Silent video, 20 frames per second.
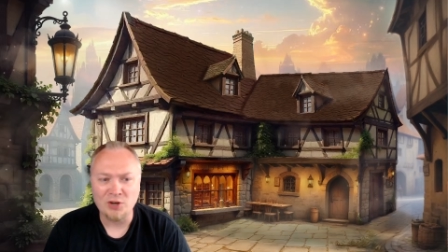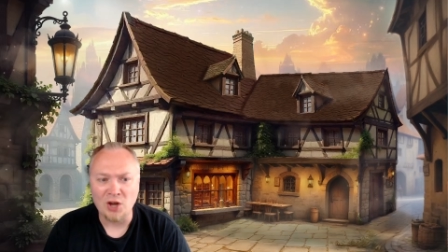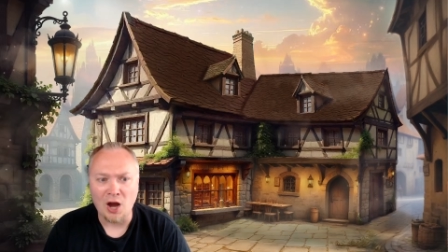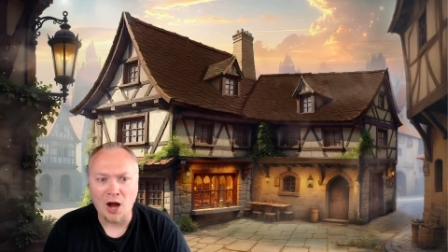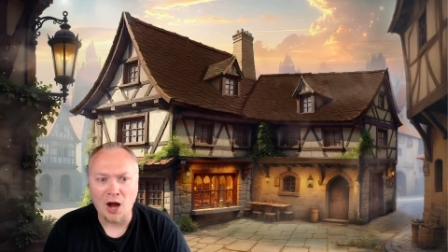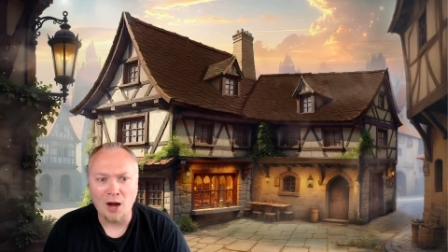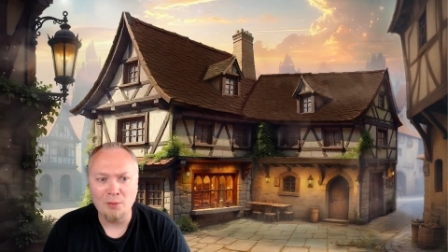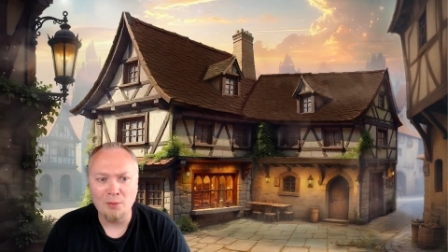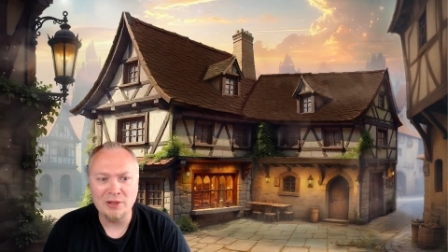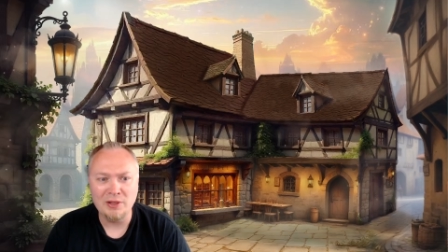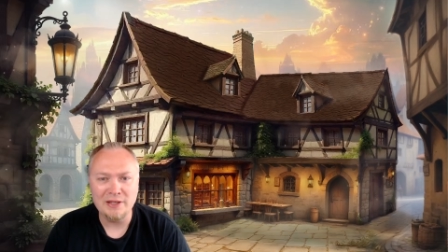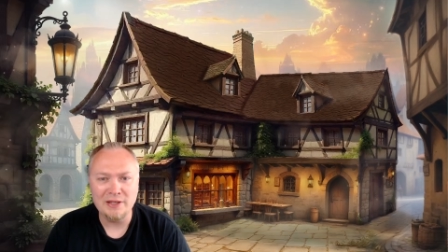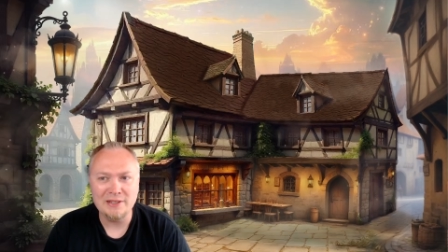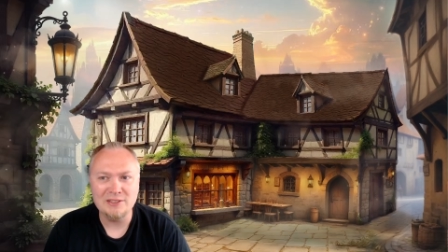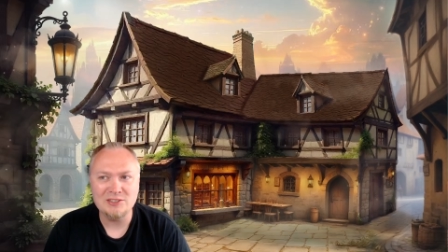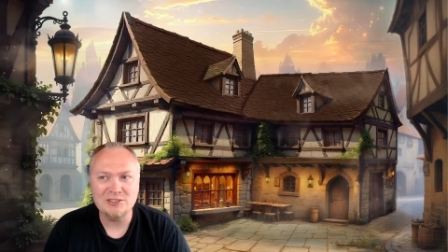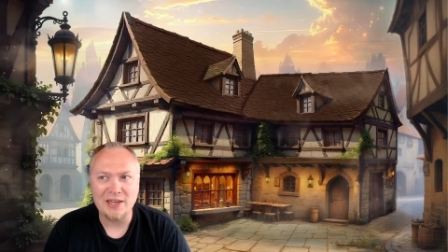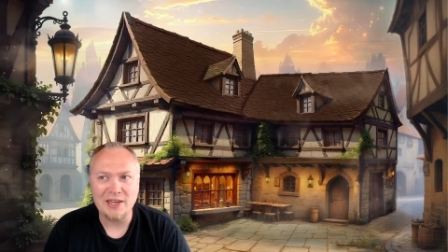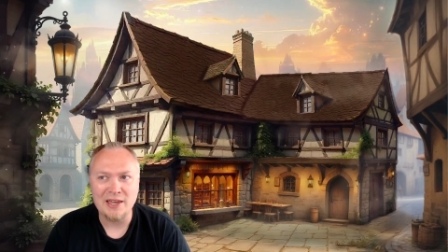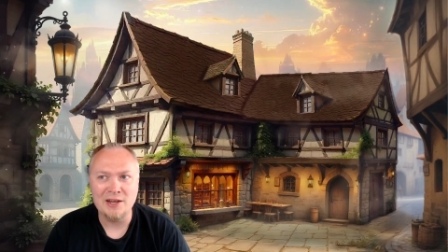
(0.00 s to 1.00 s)

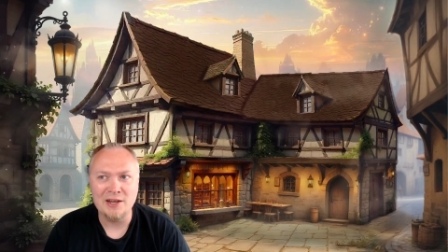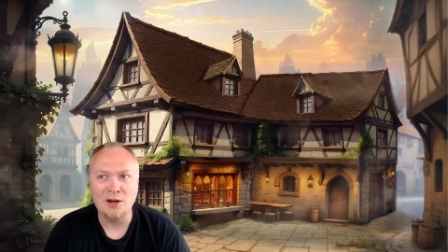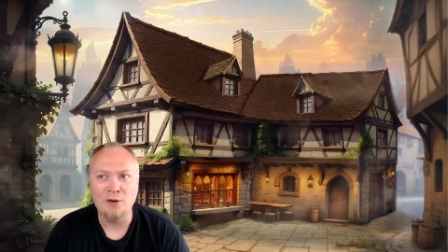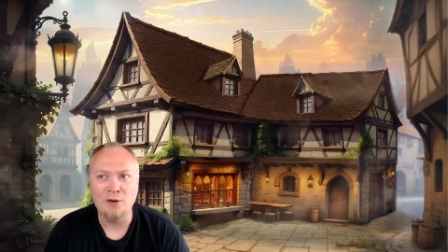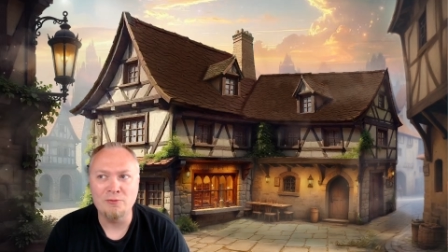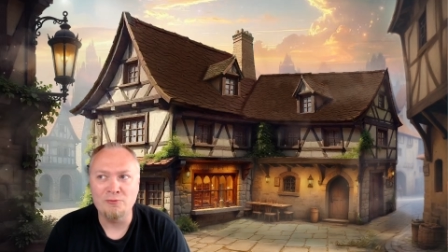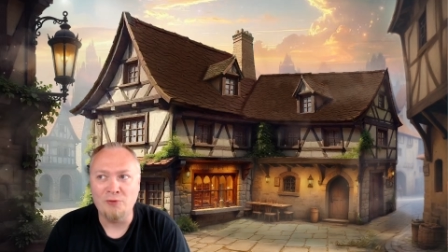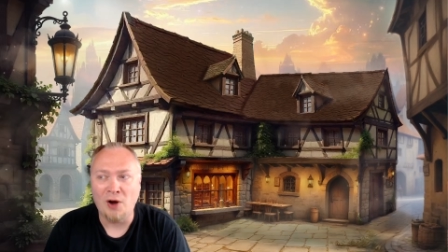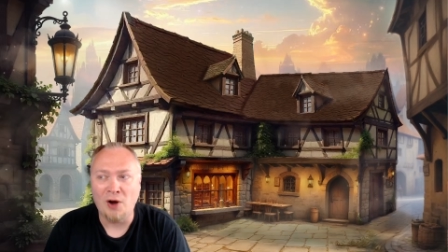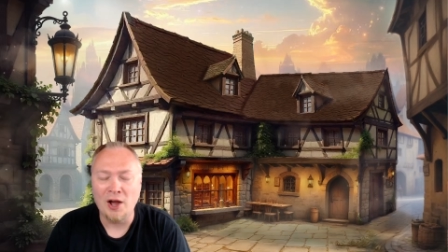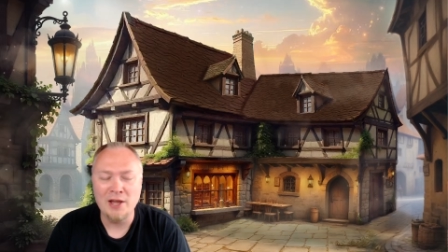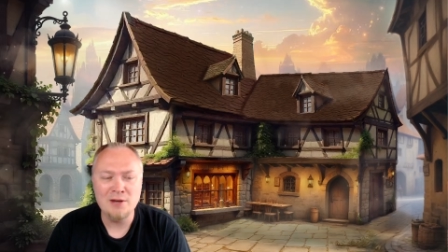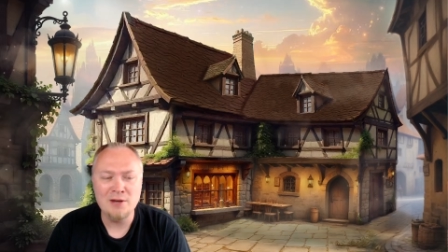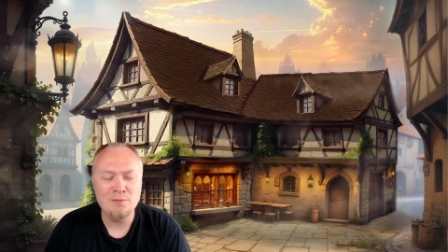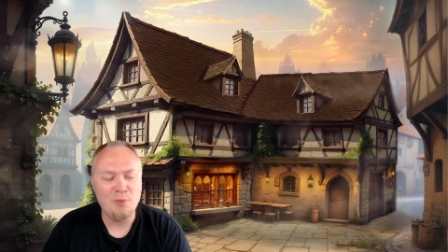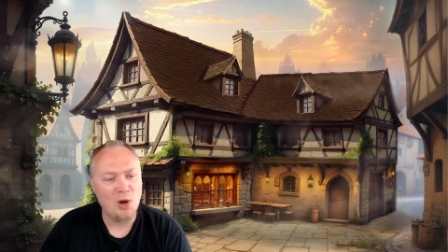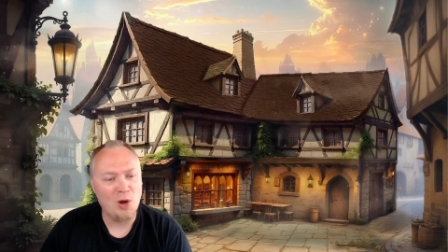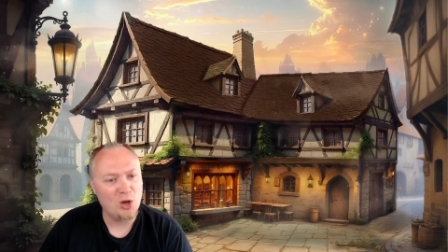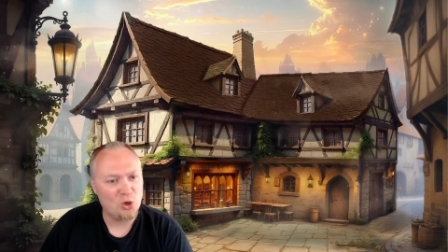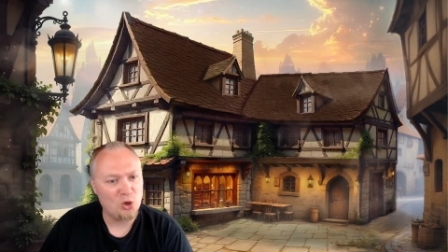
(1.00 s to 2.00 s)
goblins in a
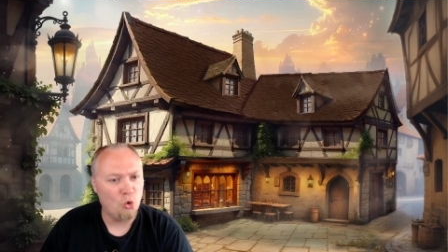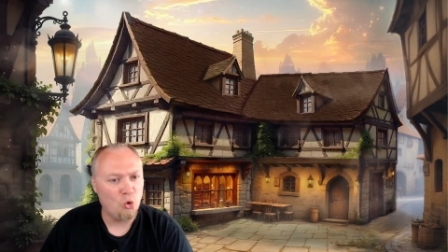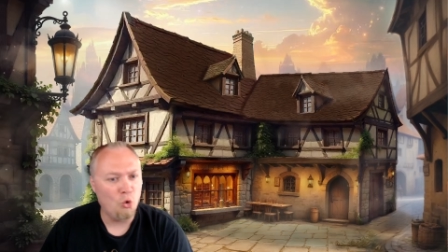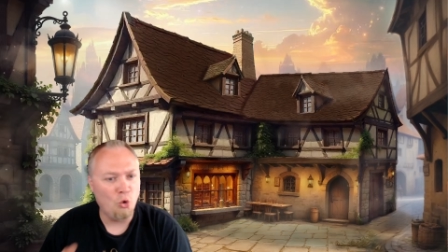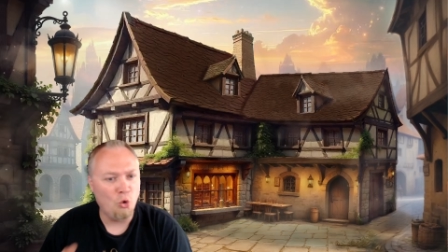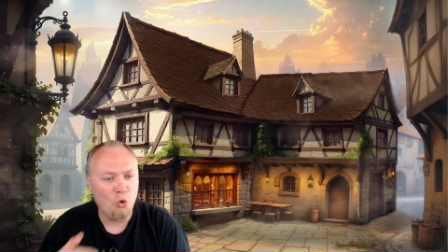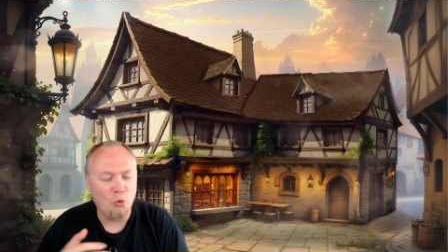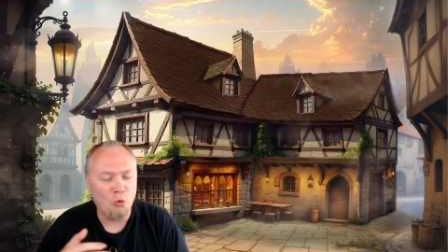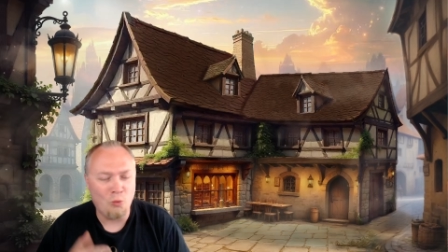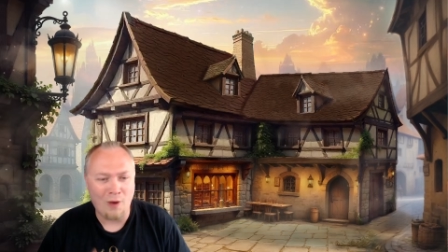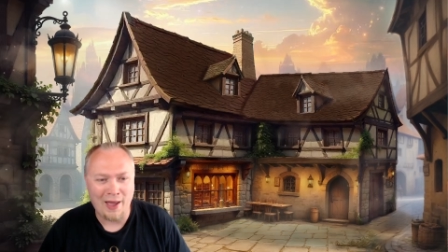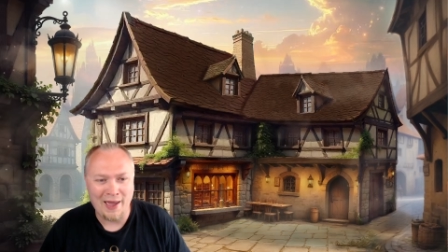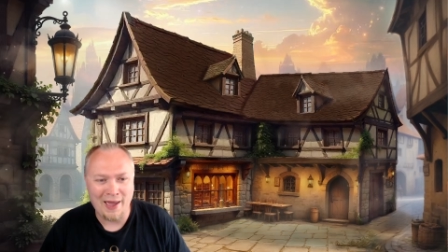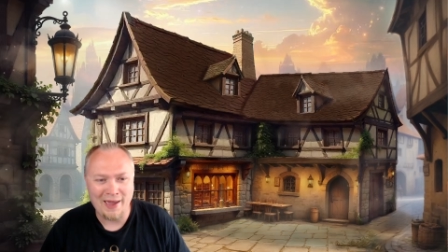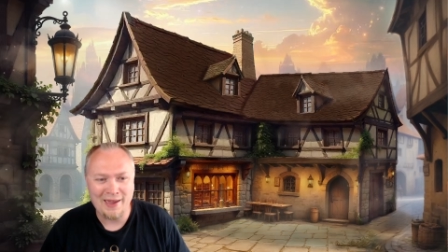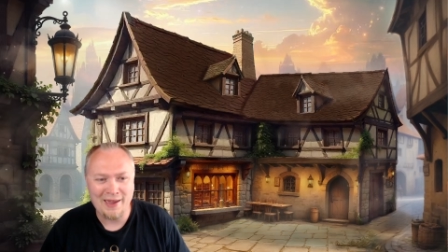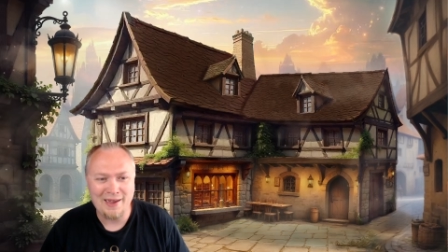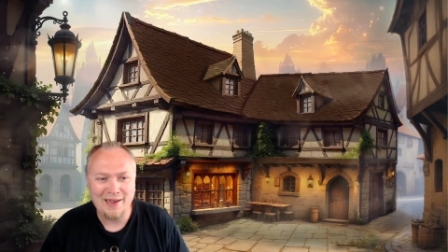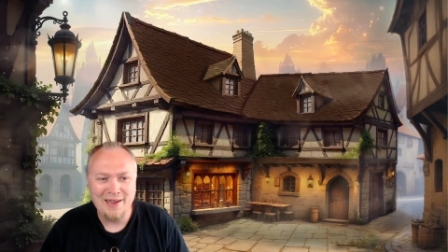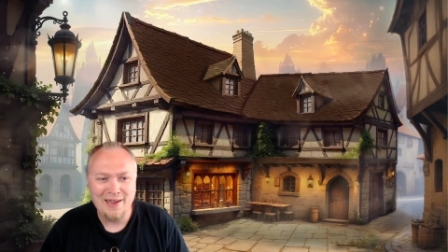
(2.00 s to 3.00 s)
fun but cool
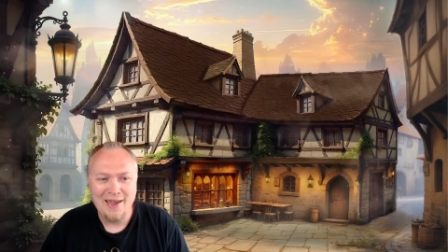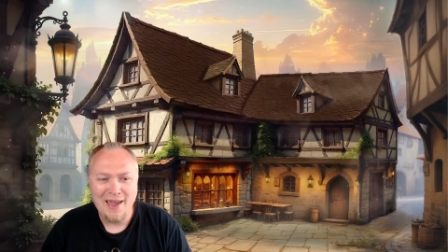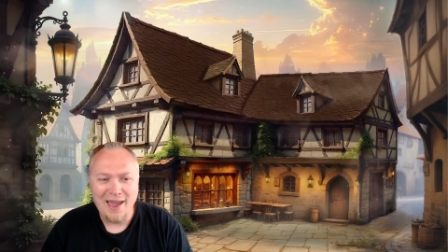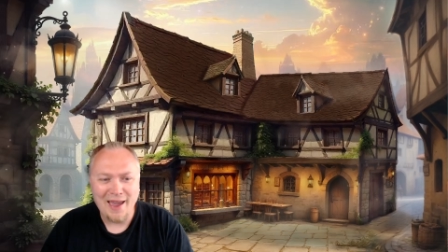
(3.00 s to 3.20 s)
way,